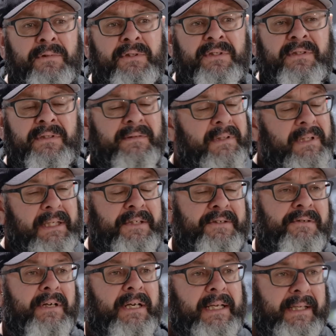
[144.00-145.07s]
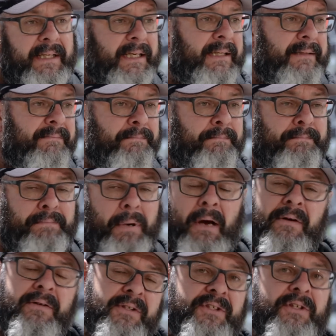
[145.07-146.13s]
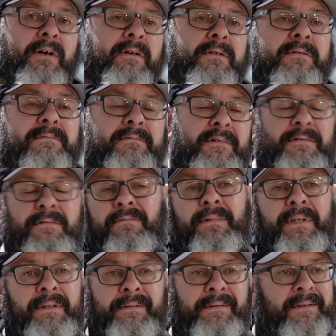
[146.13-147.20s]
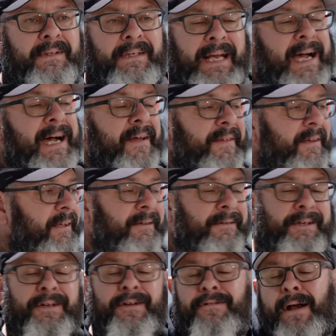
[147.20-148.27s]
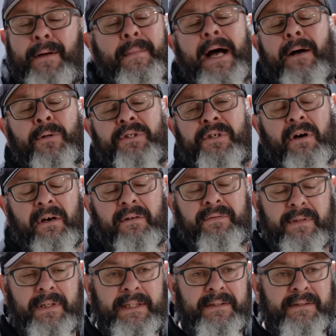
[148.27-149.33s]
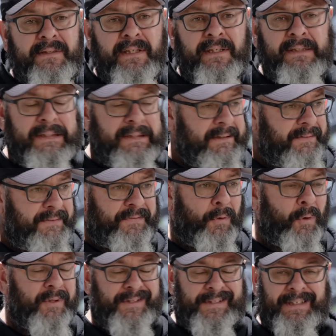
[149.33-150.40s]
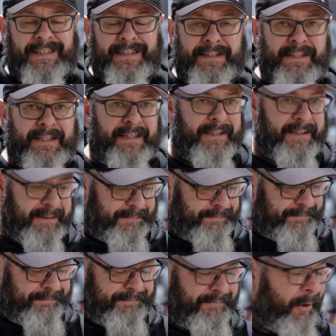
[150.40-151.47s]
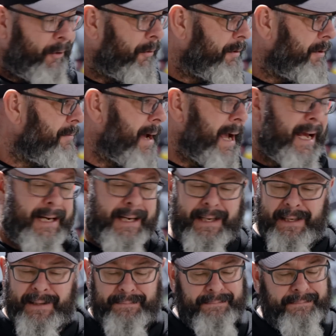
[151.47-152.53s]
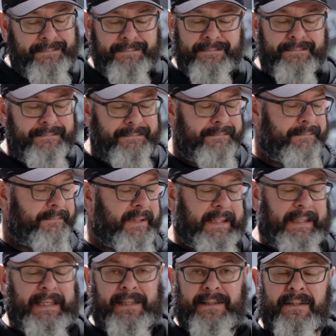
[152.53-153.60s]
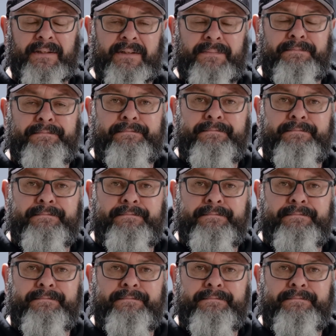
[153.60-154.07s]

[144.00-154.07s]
was literally a bone stock car that your grandma would drive. It's a 4-cylinder, automatic, gutless.